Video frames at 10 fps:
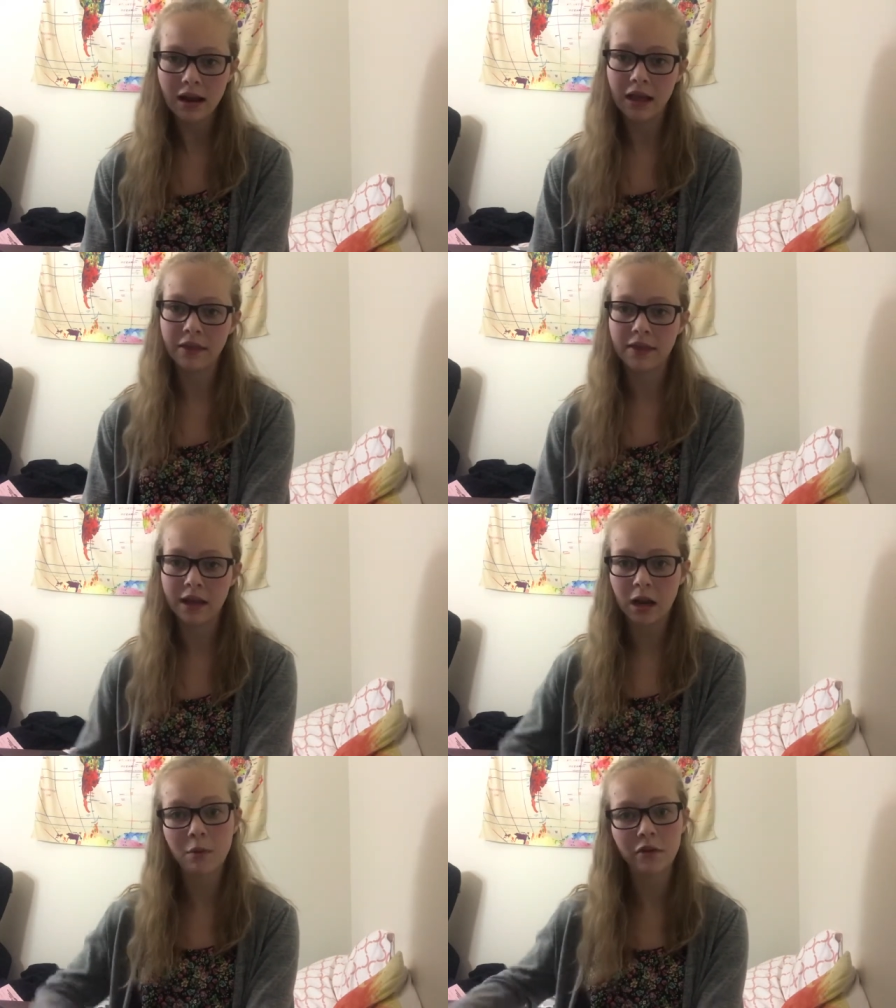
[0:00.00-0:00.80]
And then they
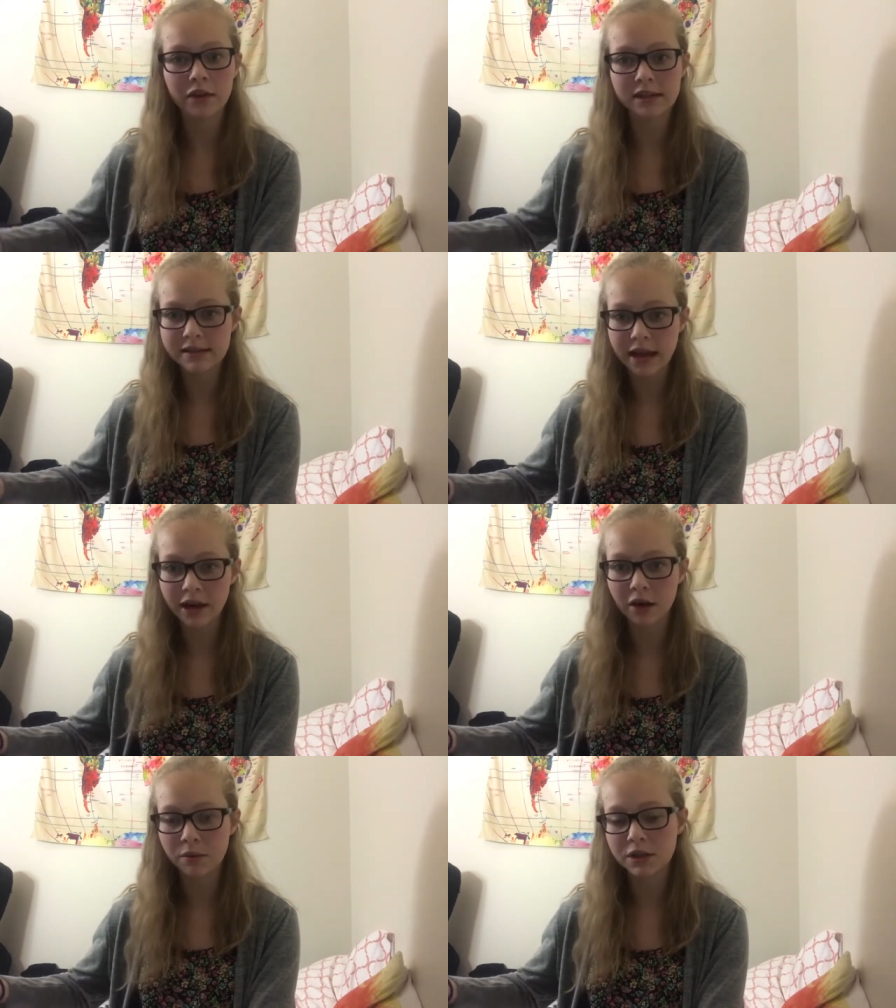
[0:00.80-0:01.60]
come over to
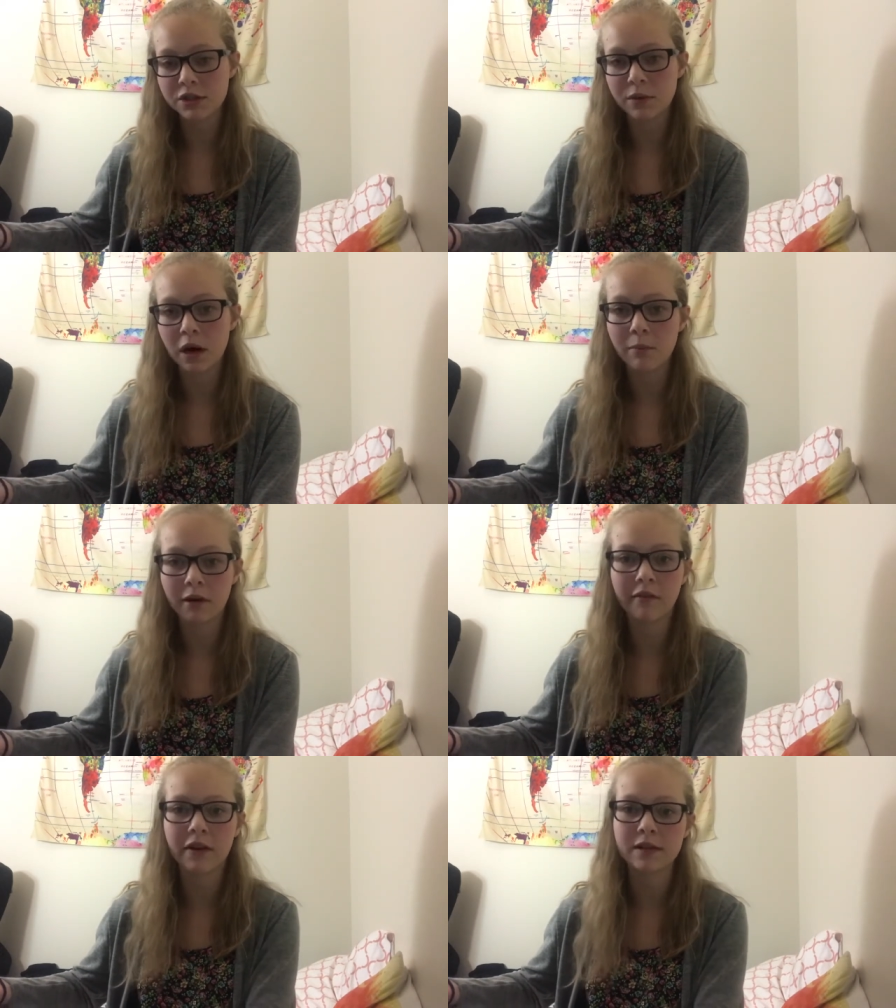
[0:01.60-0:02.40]
Stayer, which is where our
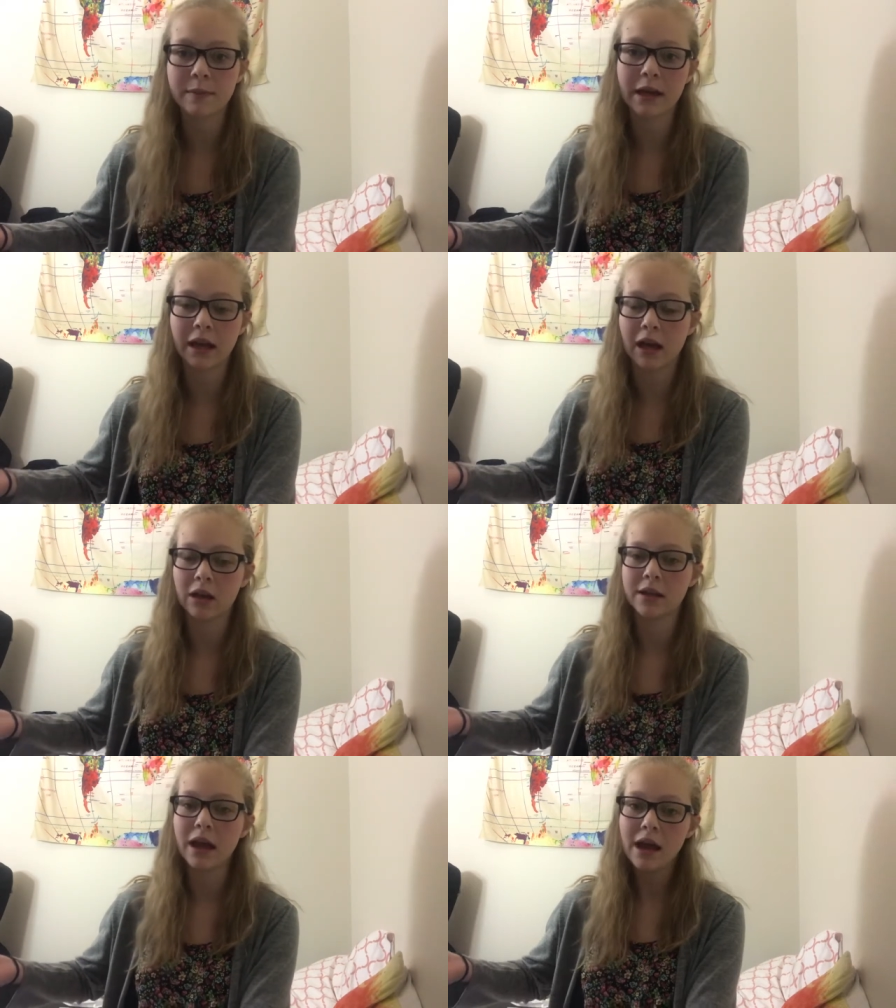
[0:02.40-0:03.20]
book fair is being
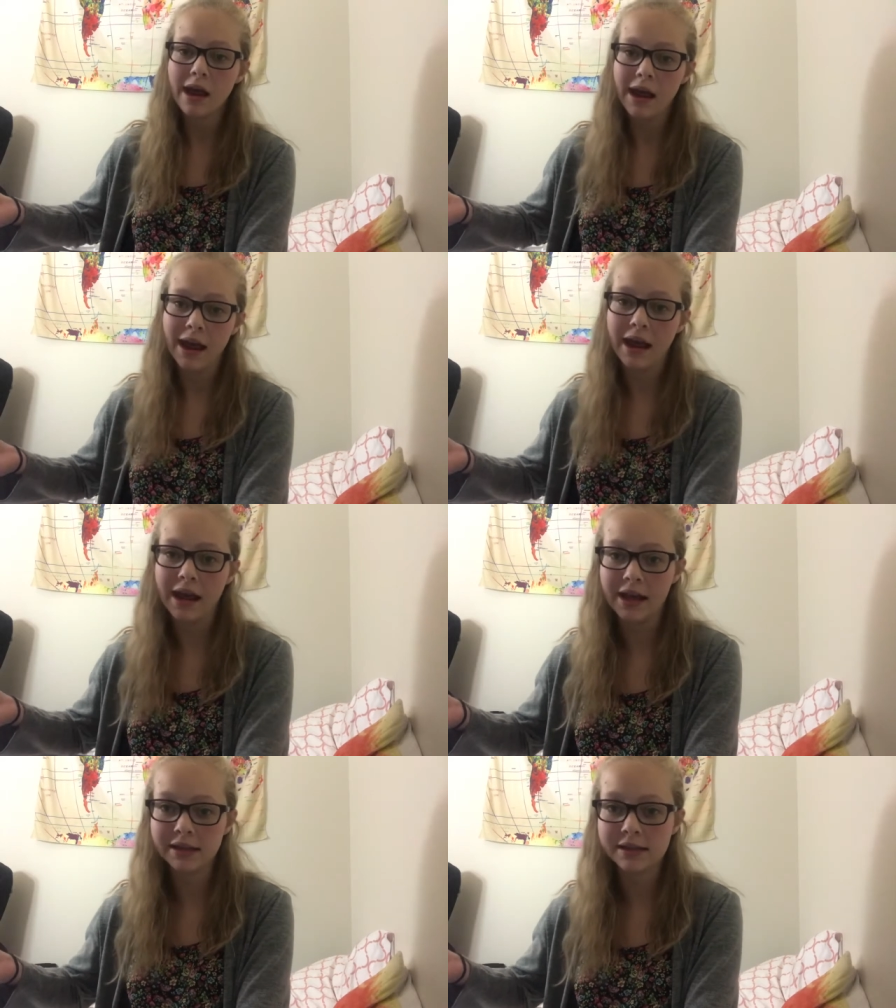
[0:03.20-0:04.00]
held,
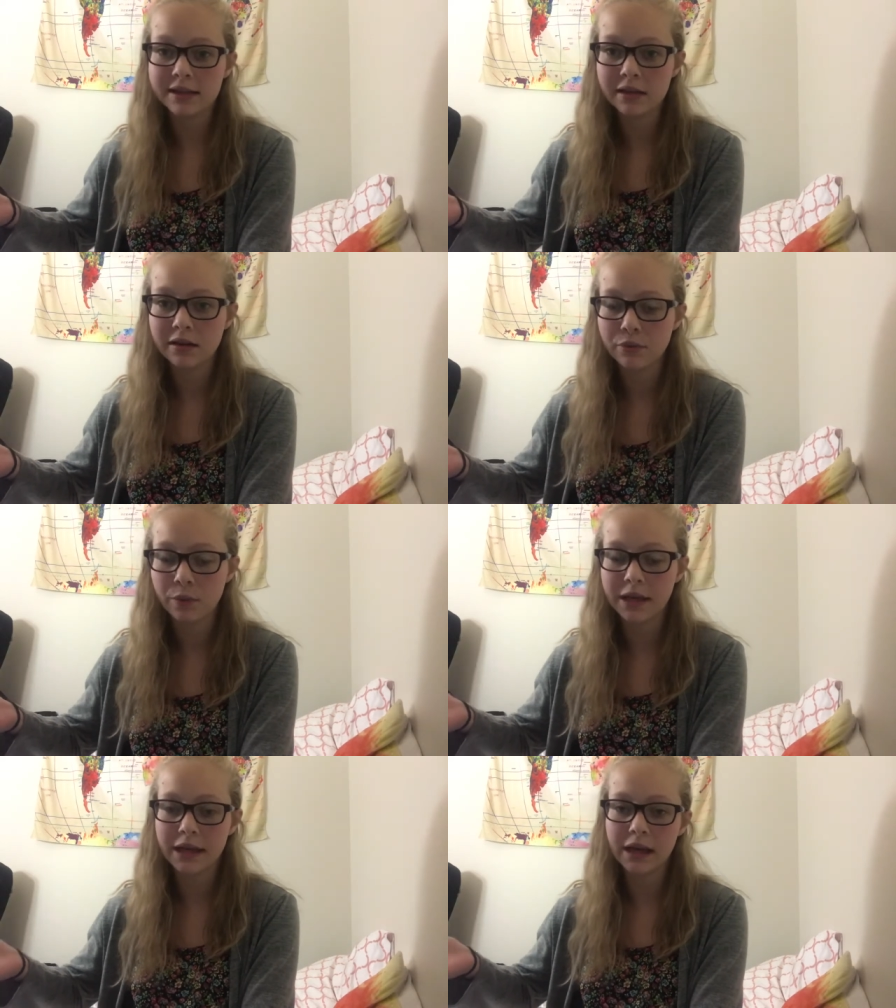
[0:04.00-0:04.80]
and
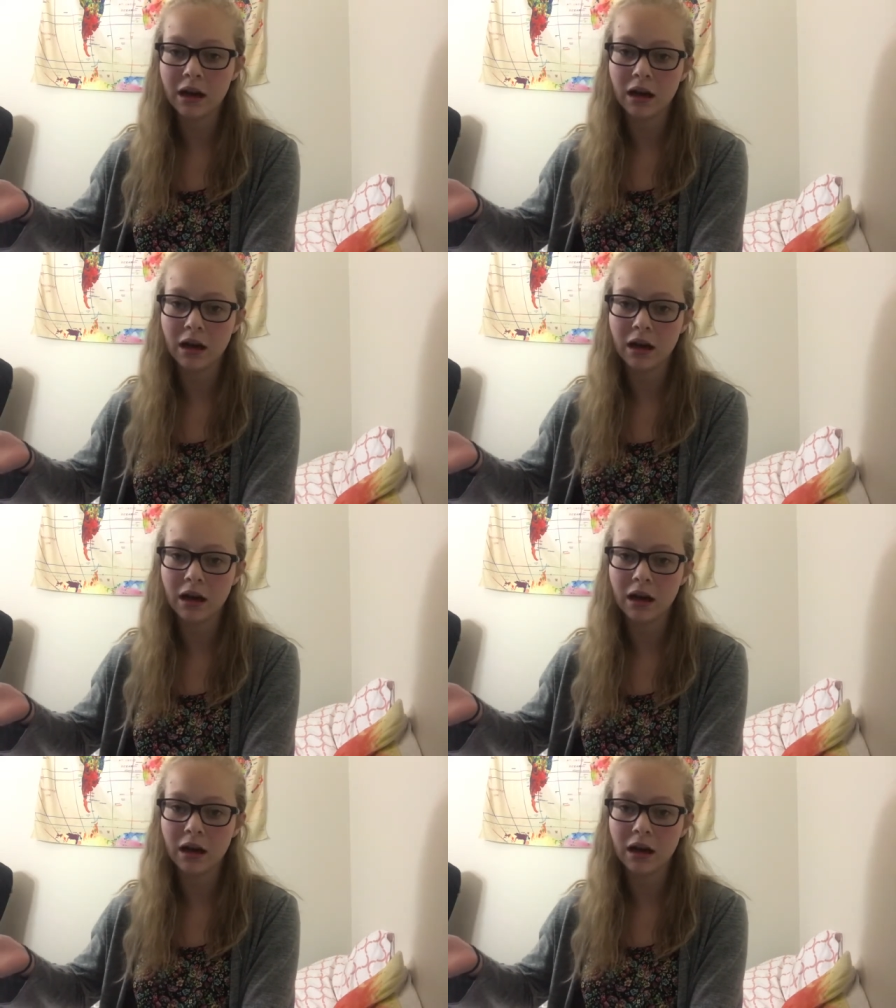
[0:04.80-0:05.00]
we